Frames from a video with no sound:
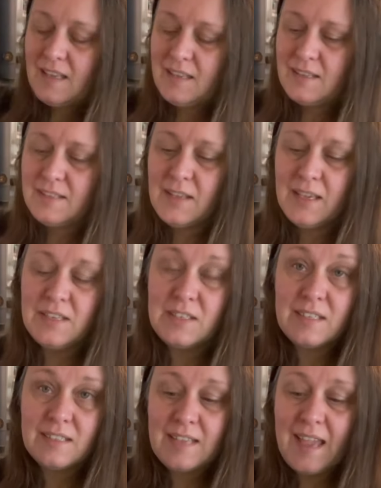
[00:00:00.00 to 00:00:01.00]
so you
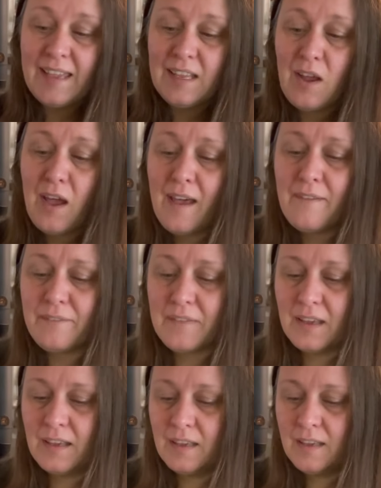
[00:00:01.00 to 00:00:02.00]
just take it off,
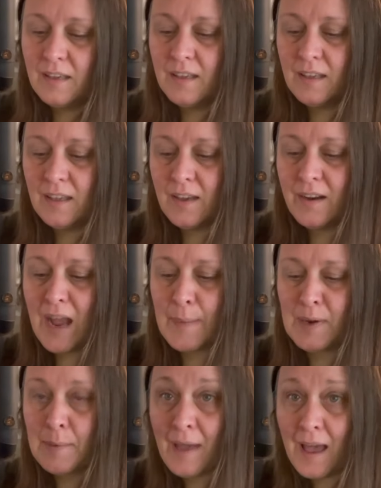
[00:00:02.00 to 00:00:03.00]
you grab
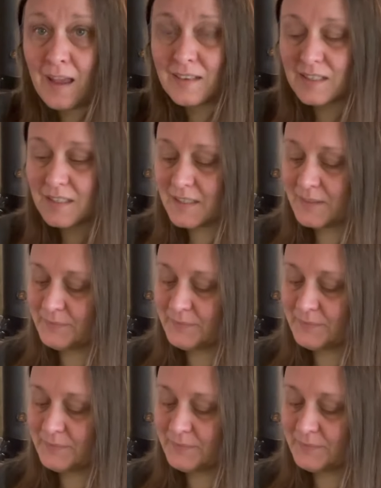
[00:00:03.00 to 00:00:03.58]
your match,